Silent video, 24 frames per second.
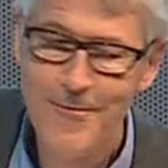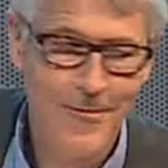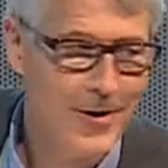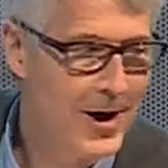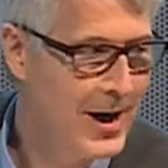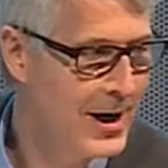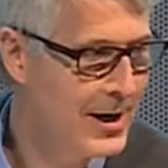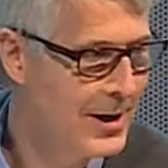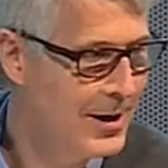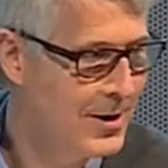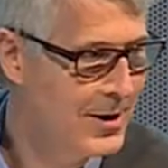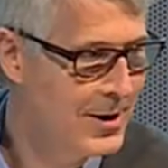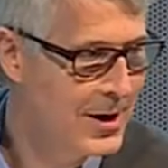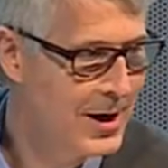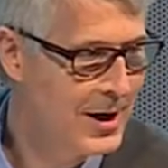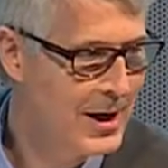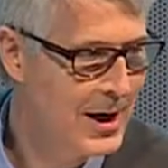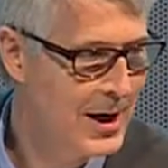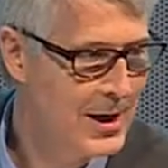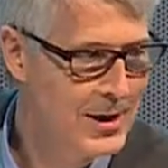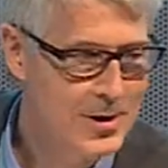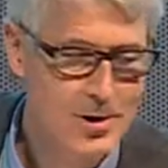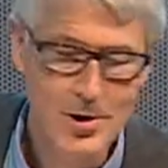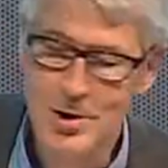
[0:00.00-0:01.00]
finding the
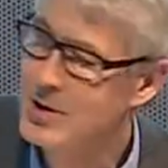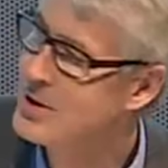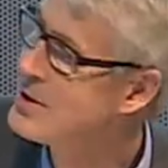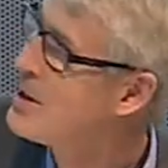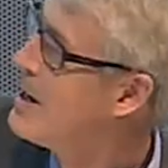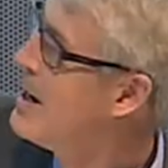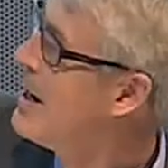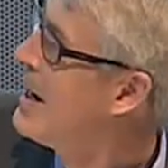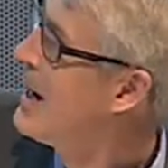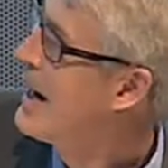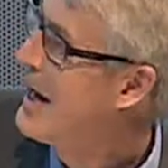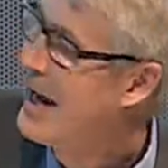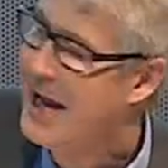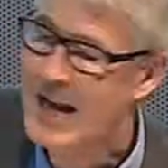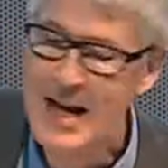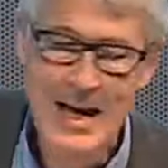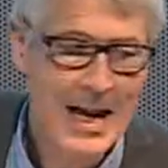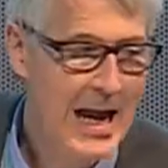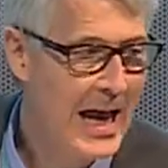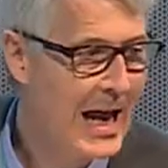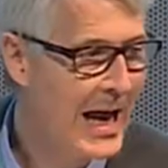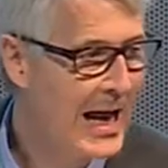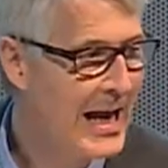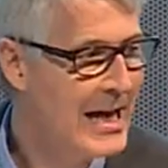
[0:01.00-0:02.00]
cancers in
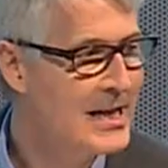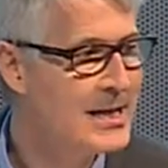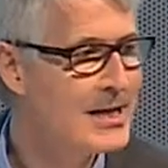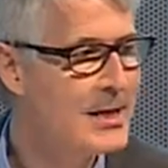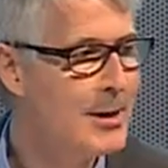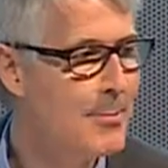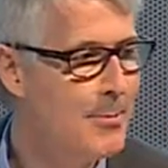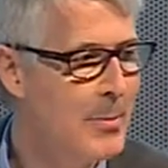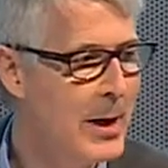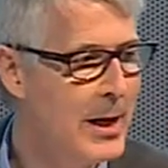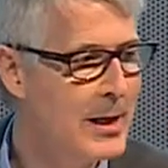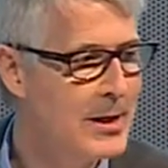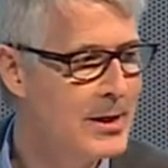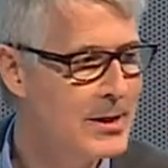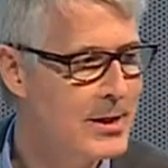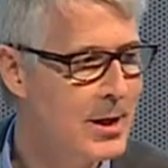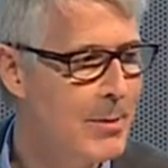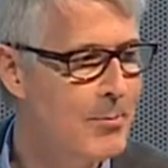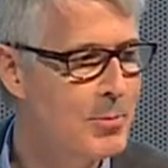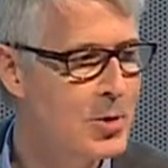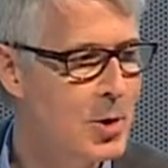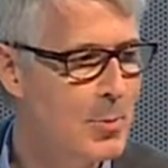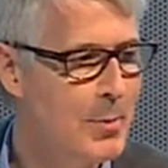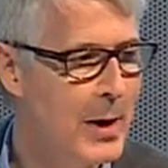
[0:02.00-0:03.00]

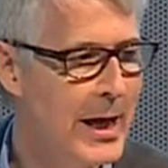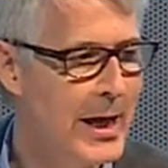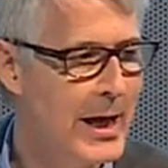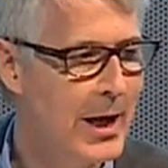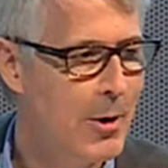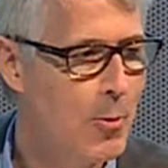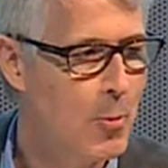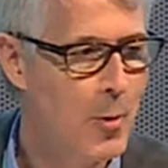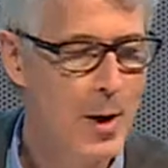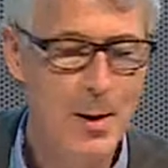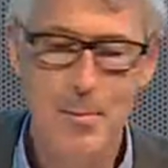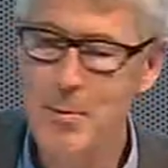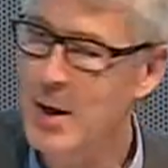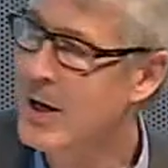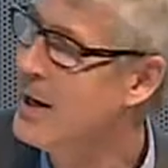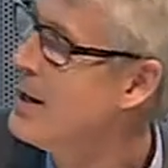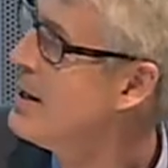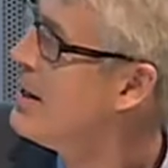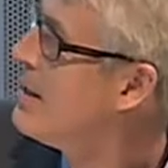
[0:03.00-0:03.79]
asymptomatic women.